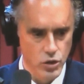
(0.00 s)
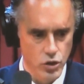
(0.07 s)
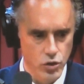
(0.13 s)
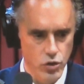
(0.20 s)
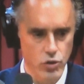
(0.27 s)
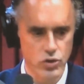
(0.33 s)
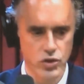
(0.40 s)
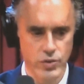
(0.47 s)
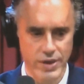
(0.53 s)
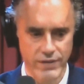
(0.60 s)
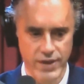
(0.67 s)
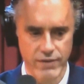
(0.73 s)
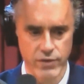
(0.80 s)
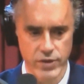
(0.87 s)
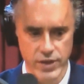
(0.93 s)
"To those who have
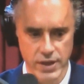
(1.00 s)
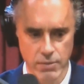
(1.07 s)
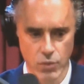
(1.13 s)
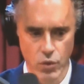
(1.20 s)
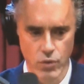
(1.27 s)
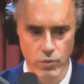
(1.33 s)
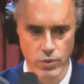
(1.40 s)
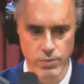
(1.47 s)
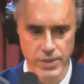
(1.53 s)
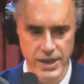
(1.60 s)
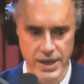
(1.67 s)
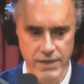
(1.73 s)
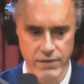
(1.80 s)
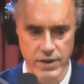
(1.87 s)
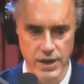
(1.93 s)
everything, more will be
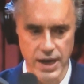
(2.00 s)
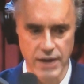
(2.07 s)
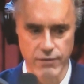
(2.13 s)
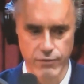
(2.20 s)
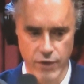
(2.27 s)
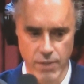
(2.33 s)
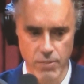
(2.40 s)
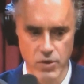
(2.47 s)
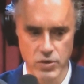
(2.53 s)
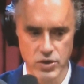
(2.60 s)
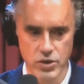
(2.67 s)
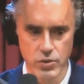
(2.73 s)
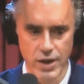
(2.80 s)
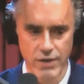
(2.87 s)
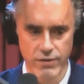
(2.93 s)
given, and from those
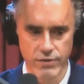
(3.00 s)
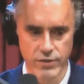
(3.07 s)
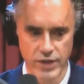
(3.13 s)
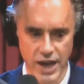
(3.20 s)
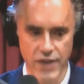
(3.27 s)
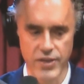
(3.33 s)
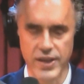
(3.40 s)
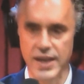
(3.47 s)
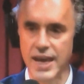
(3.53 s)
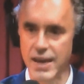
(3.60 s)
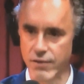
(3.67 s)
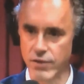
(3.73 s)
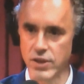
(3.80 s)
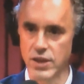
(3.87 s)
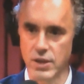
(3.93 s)
who have nothing,
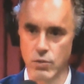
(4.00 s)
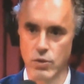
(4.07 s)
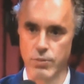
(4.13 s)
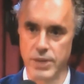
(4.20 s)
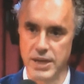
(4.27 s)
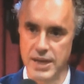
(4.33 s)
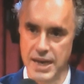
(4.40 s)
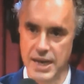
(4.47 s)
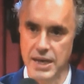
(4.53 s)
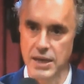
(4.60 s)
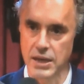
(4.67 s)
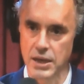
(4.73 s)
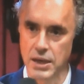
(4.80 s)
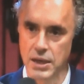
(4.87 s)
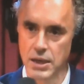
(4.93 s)
everything will be
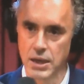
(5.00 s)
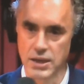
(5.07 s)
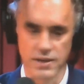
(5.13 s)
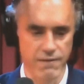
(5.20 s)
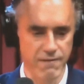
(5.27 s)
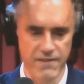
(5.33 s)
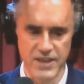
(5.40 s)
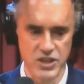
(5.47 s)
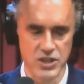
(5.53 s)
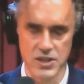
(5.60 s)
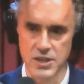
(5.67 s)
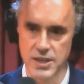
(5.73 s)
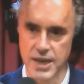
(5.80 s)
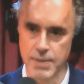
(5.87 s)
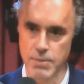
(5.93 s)
taken." It's a vicious
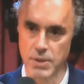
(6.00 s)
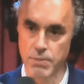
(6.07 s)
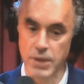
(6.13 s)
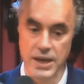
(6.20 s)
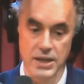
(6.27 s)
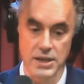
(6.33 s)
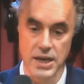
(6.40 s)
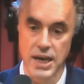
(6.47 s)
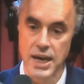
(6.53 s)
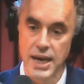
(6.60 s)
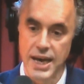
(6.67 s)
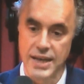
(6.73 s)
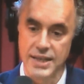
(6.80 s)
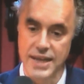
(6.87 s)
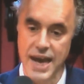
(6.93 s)
statement, but it,
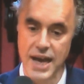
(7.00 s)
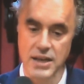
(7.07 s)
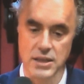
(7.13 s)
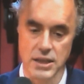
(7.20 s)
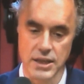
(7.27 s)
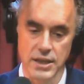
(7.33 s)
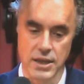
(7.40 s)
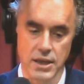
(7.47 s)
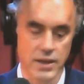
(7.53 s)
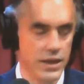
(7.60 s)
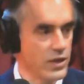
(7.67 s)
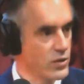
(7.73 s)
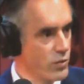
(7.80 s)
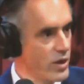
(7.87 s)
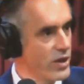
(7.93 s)
it's actually,
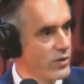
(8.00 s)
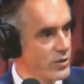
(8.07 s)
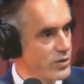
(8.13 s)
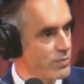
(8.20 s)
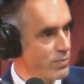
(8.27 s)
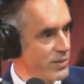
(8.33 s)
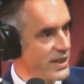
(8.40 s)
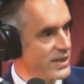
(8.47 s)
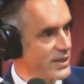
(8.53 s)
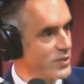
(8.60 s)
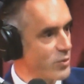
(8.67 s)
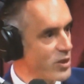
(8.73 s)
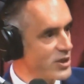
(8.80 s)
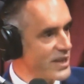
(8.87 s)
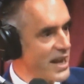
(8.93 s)
here's one of those places
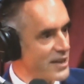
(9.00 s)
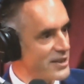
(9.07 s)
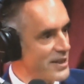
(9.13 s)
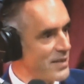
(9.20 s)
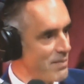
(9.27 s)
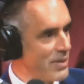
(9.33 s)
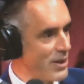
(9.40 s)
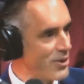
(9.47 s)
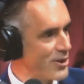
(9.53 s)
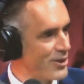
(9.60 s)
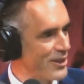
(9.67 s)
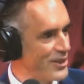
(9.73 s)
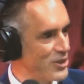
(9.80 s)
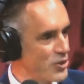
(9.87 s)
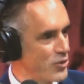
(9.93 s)
where it's actually
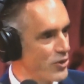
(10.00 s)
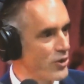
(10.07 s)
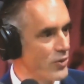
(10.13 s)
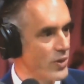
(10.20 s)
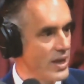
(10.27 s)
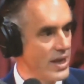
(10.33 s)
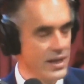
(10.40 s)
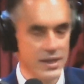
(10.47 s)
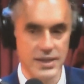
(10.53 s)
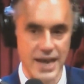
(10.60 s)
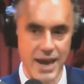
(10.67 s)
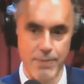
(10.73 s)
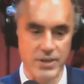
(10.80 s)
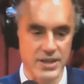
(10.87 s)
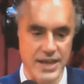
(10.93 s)
empirically true. This
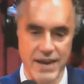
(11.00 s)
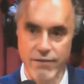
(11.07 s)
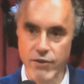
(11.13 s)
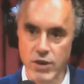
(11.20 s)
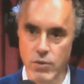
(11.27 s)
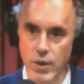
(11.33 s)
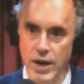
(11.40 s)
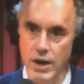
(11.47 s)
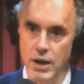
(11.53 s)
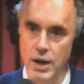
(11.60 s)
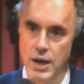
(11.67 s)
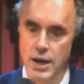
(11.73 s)
happens everywhere.